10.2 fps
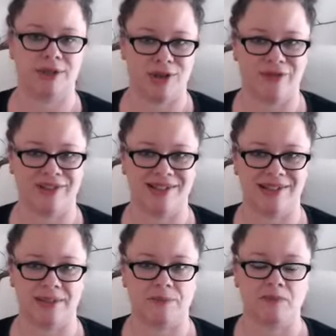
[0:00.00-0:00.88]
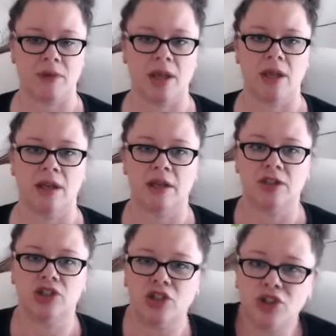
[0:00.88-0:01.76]
service.
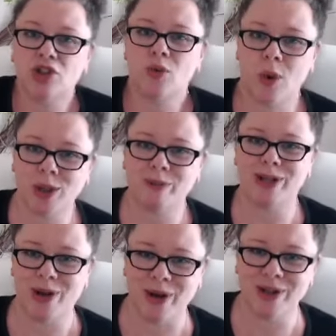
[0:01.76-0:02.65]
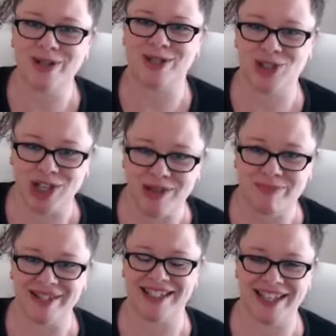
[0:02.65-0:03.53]
Do you want to be known as the
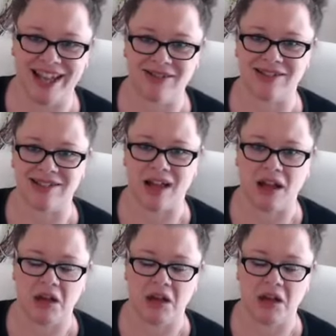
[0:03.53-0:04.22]
cheapest counsellor?